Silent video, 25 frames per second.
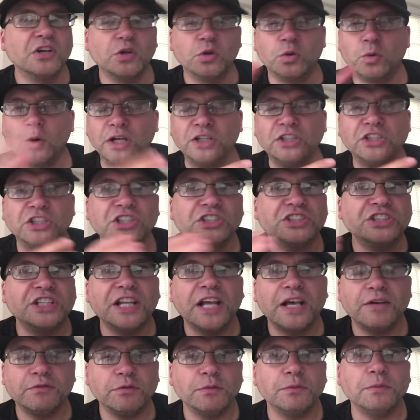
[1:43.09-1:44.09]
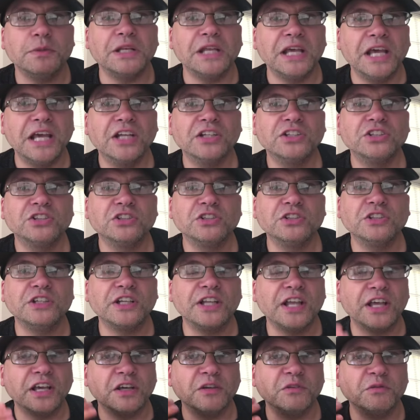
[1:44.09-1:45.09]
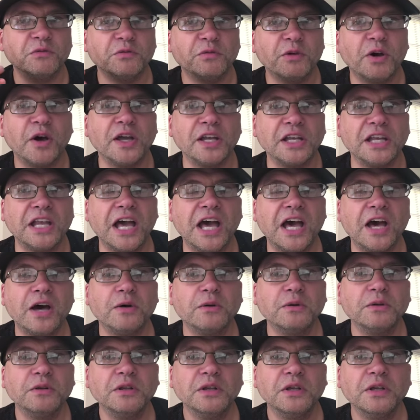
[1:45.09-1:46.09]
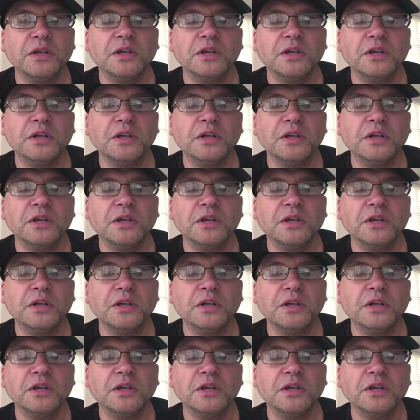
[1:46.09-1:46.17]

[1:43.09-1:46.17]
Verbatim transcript: questions that haven't been answered that I can find out,